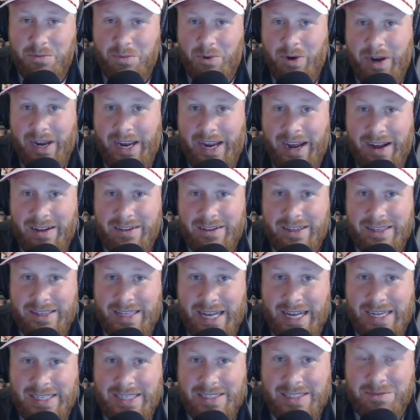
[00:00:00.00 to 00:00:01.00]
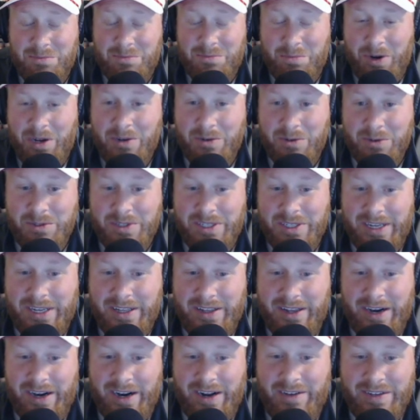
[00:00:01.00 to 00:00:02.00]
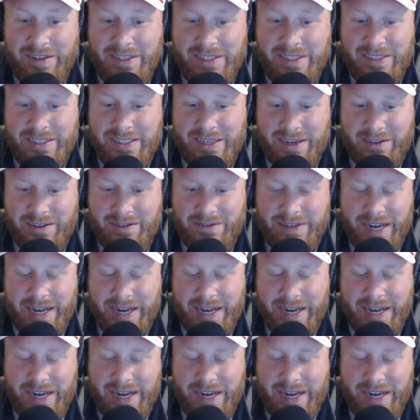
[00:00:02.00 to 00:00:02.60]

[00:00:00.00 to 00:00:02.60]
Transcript: pointing out that that's a pretty cool deal in and of itself.